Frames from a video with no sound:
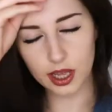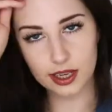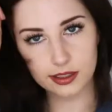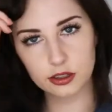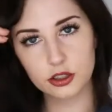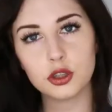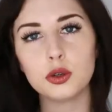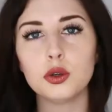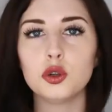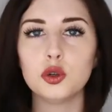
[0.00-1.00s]
last
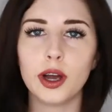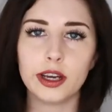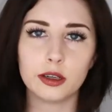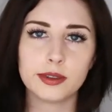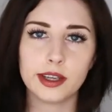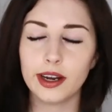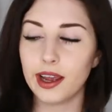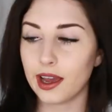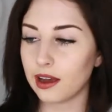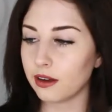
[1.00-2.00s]
two items that I
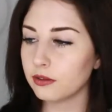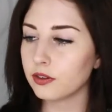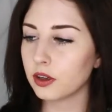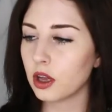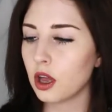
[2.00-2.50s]
have,